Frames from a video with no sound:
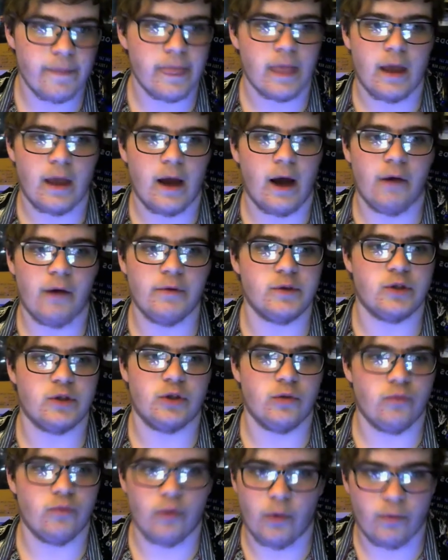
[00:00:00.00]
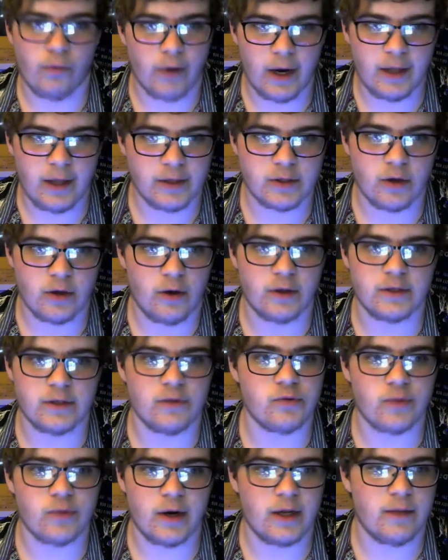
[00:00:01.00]
I was do- writing songs. I
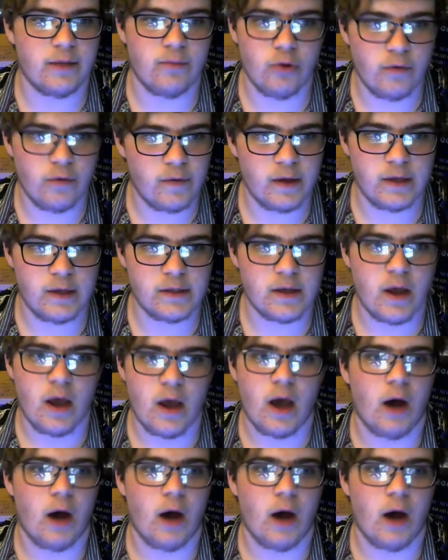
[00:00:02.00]
was writing movies.